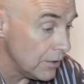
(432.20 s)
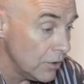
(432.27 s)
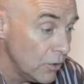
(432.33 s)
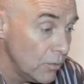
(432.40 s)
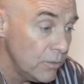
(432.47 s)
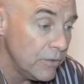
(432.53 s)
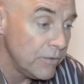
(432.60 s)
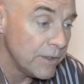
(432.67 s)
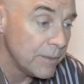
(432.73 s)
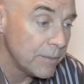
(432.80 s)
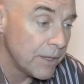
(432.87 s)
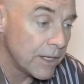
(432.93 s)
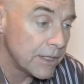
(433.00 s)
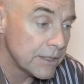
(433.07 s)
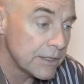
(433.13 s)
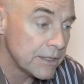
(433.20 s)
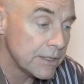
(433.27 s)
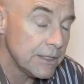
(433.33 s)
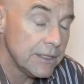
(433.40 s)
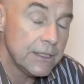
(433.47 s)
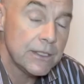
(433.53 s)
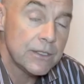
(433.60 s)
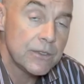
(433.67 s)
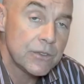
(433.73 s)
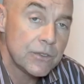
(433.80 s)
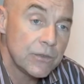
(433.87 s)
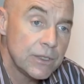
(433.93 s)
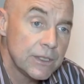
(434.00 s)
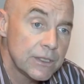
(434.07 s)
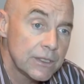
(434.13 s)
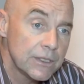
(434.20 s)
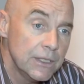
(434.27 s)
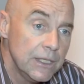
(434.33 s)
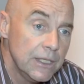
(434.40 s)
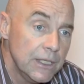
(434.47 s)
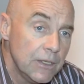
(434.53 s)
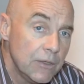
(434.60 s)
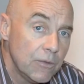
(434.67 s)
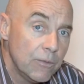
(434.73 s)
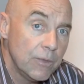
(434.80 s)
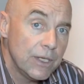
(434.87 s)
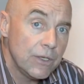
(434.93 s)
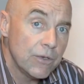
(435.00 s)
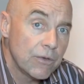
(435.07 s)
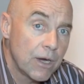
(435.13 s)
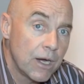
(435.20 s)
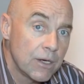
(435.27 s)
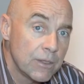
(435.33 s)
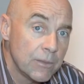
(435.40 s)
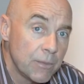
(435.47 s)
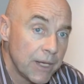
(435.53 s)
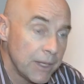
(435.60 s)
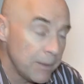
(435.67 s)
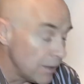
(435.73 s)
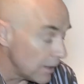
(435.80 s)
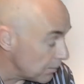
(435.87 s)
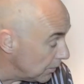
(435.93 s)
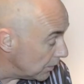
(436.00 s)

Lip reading: no moving parts in this unit when you are in playback